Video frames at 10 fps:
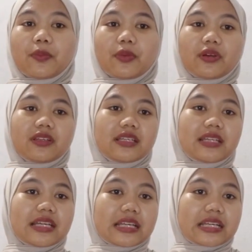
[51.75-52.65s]
bond
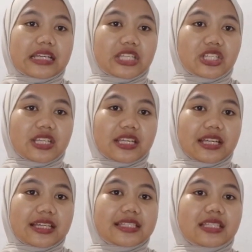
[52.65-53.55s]
reaches
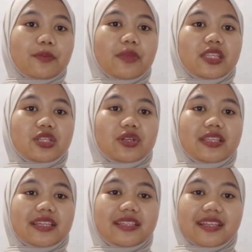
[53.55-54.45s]
its
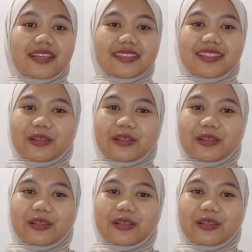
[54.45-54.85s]
maturity date.